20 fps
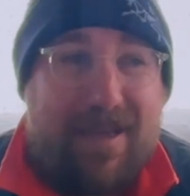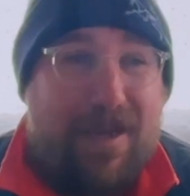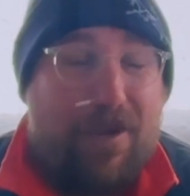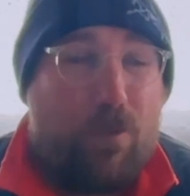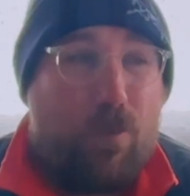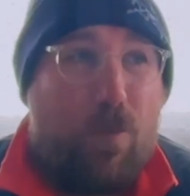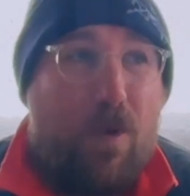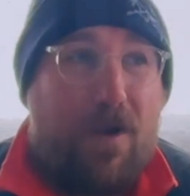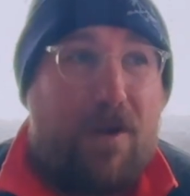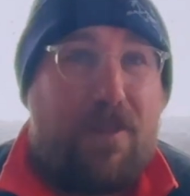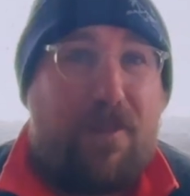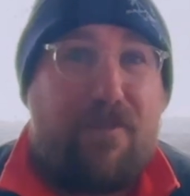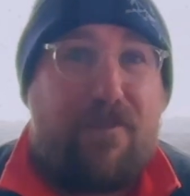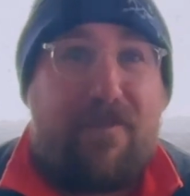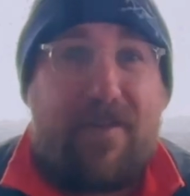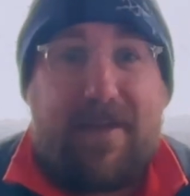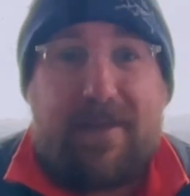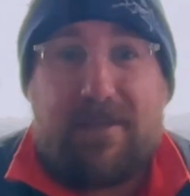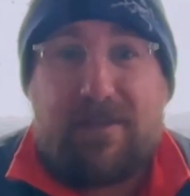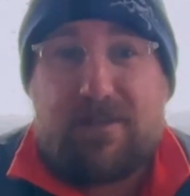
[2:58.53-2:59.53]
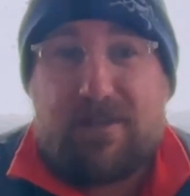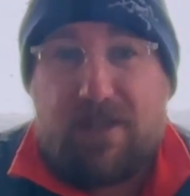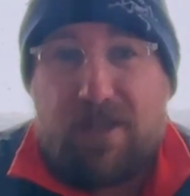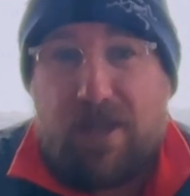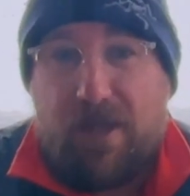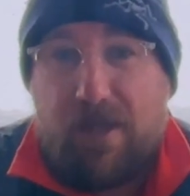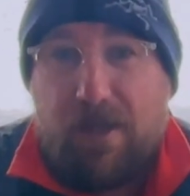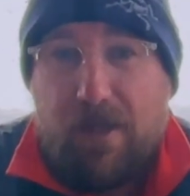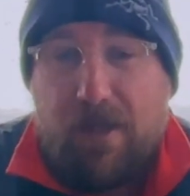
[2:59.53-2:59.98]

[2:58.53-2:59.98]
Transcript: And one of the things that